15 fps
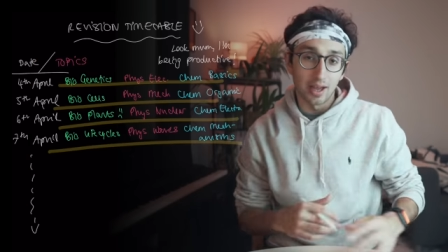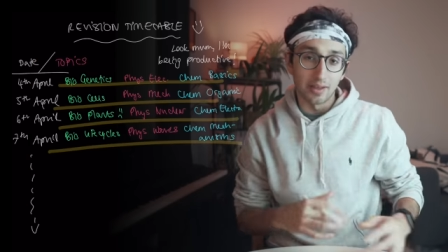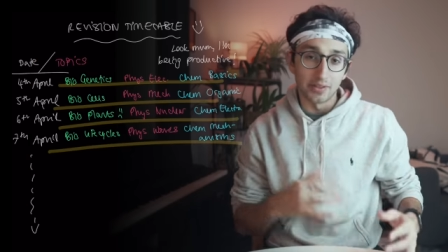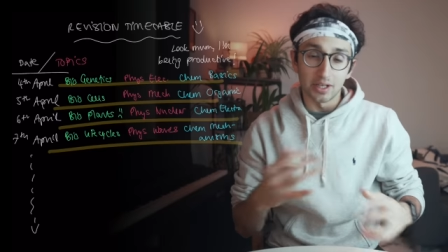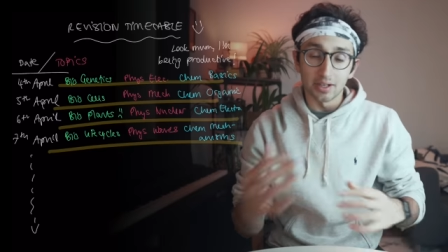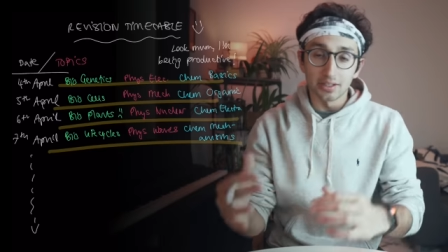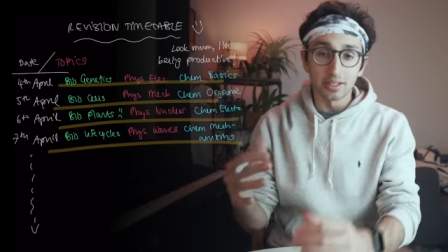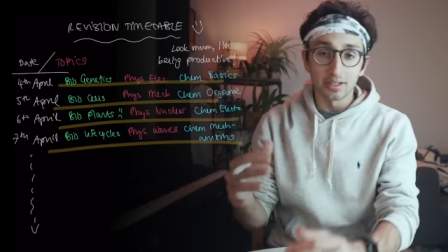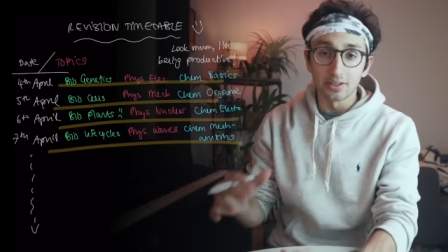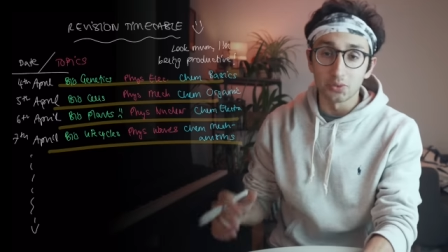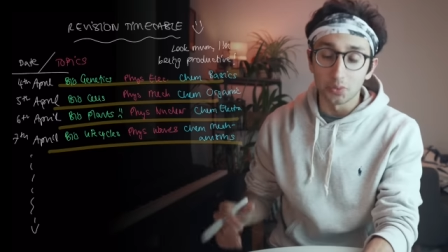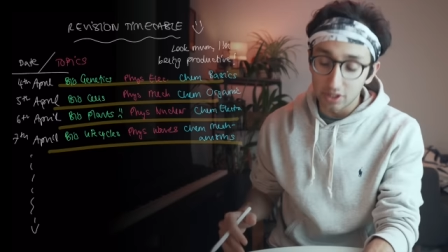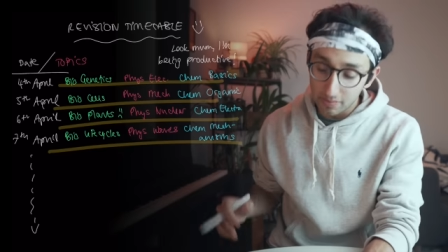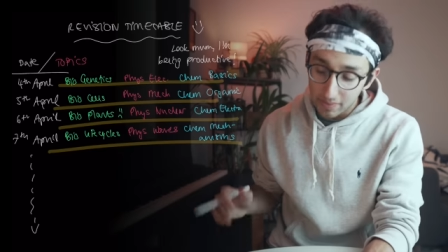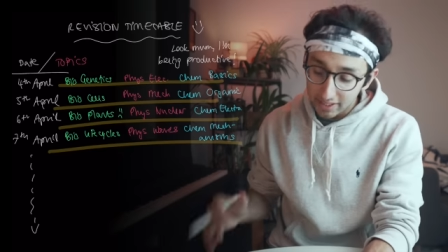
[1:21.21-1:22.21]
And the idea
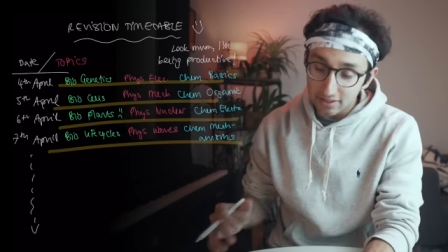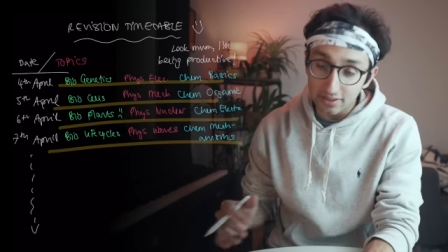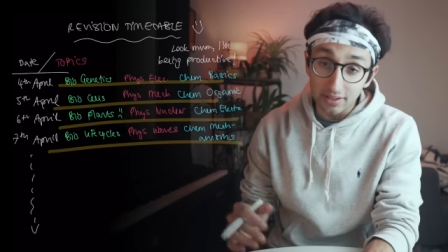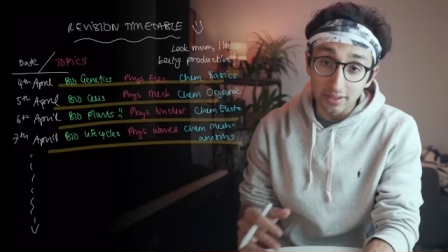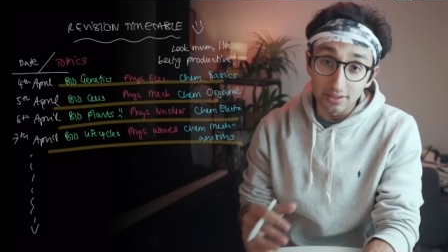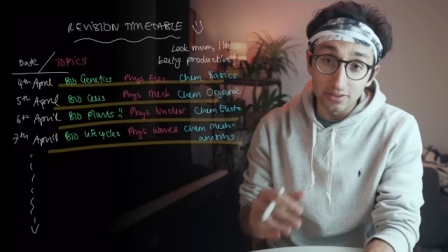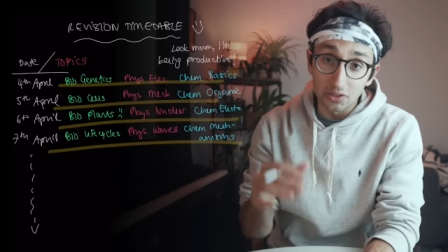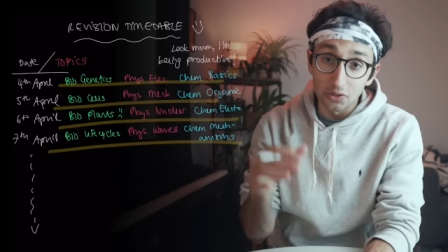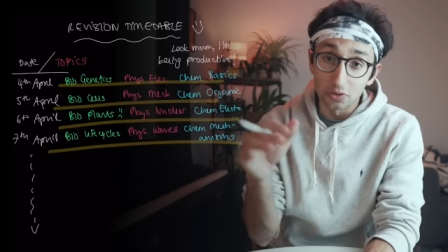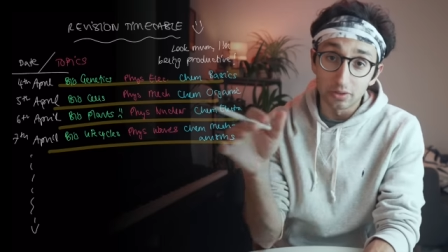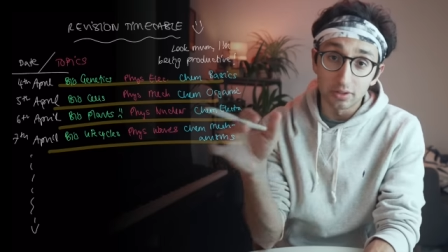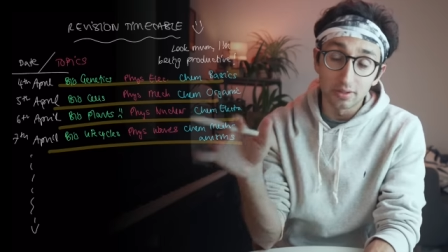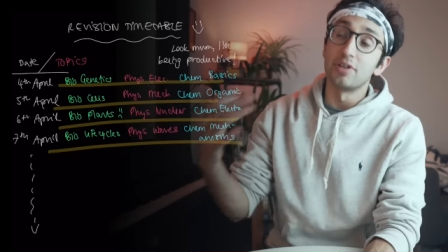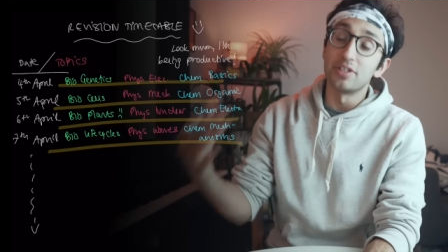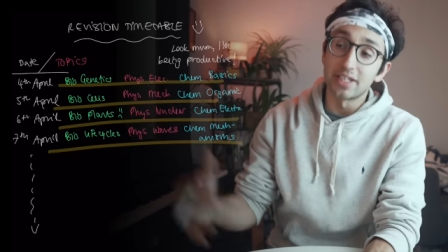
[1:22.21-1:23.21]
is when you're making these,
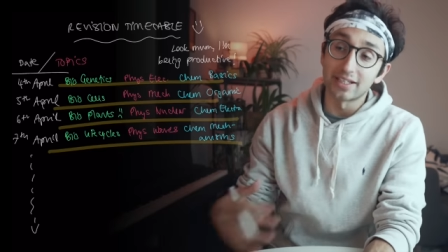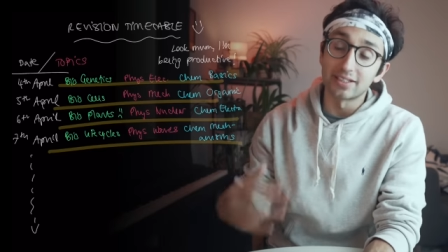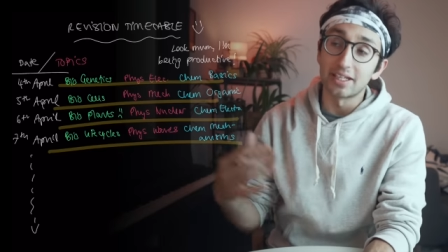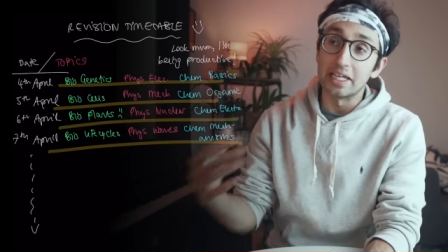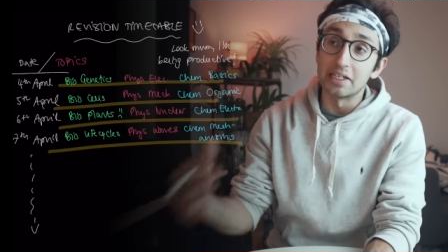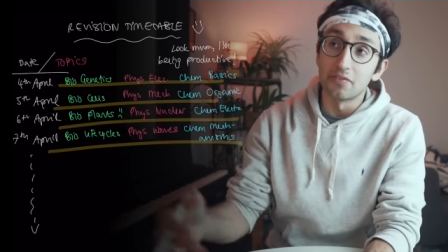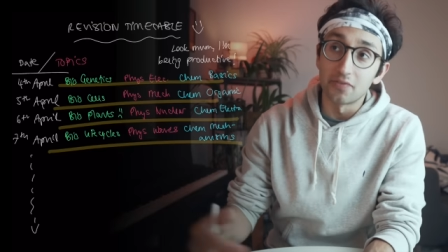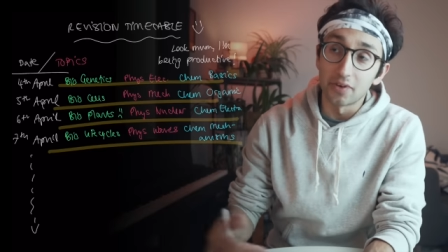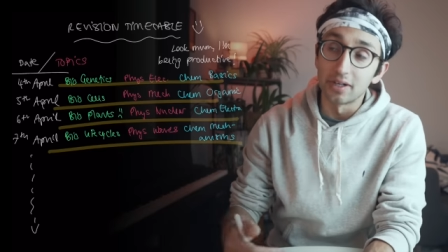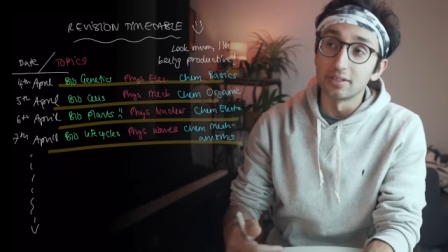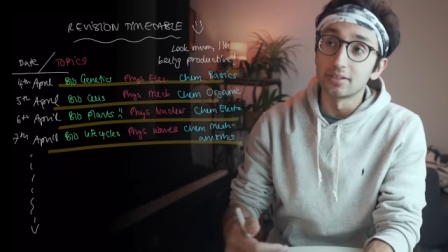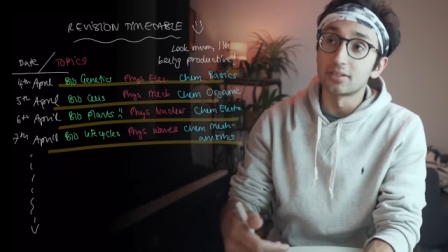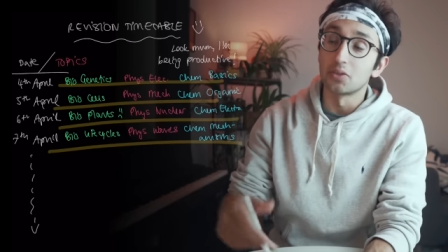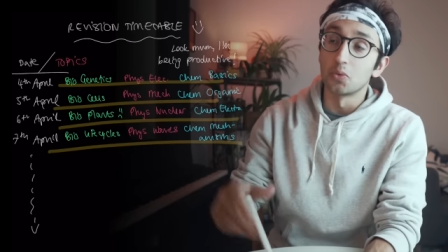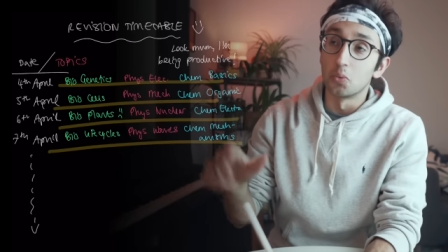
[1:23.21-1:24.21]
you'd predict in
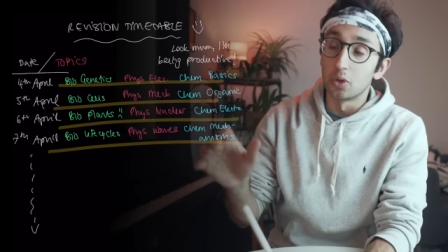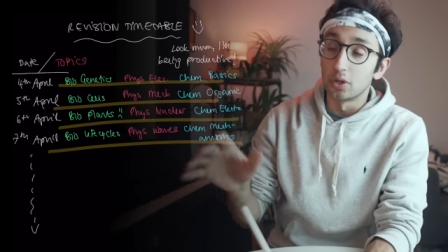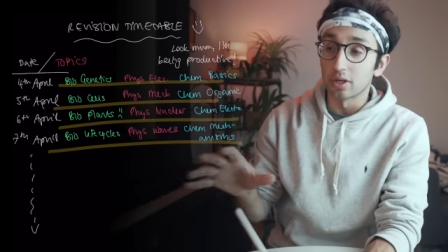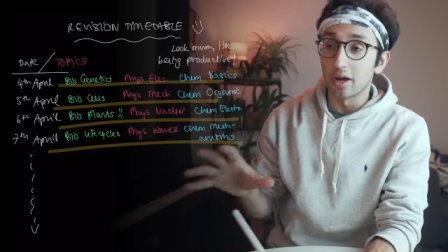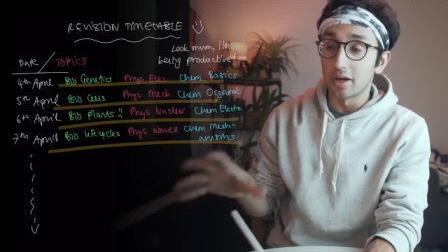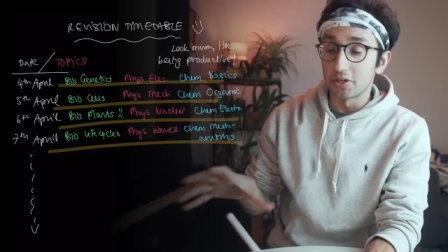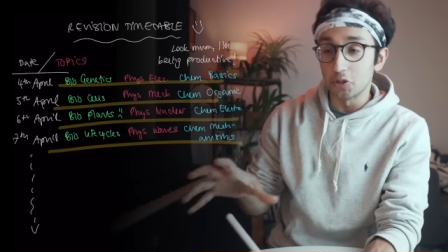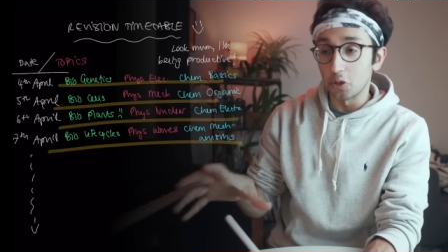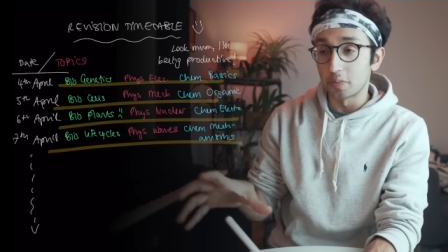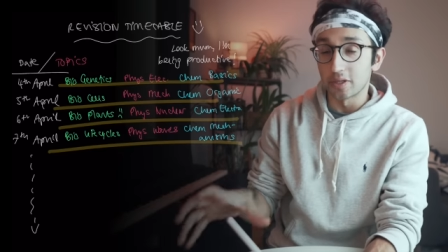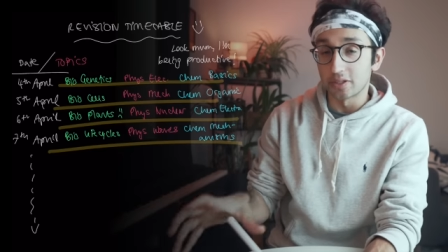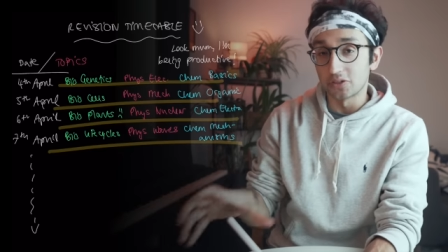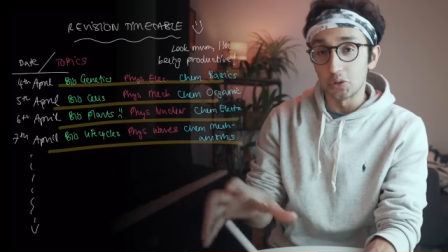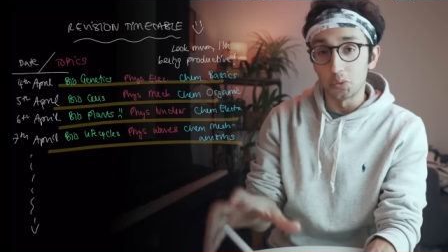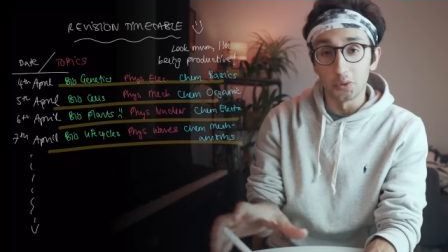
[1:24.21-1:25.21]
advance what kind of
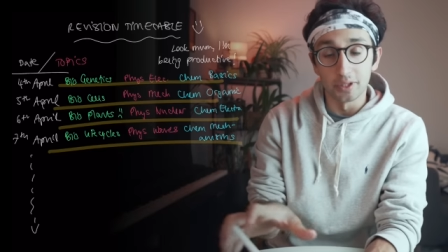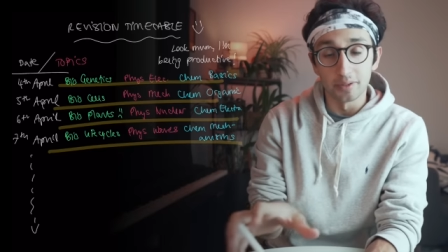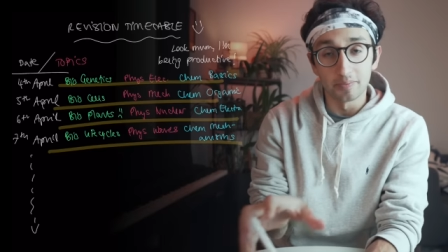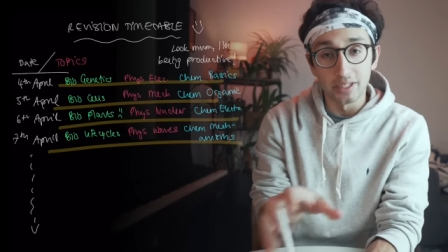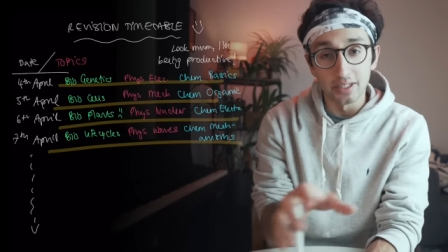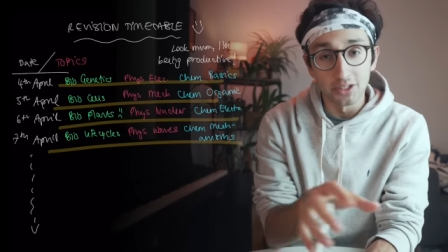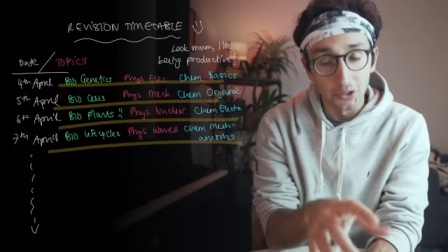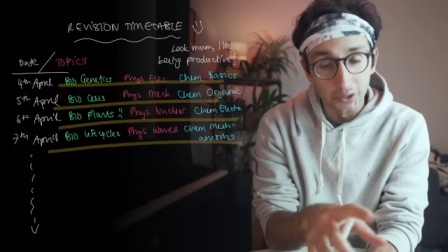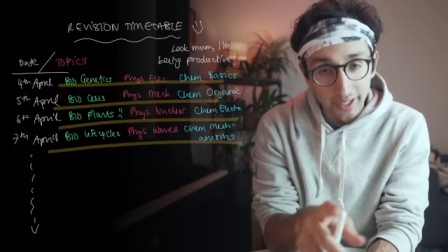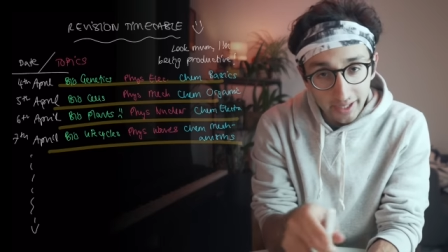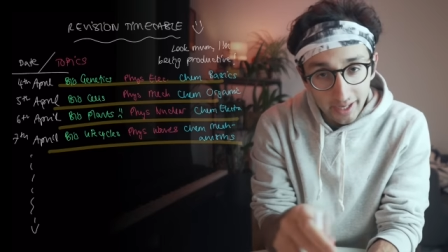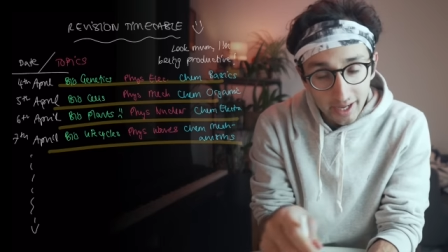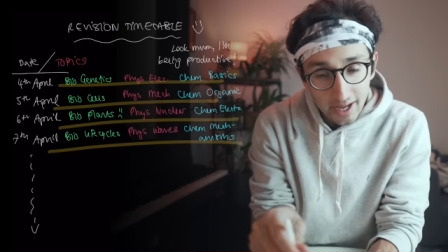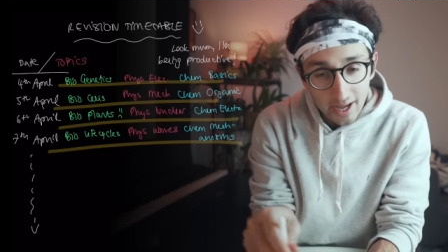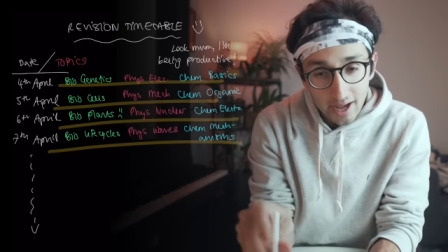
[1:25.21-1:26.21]
topics you want to be doing.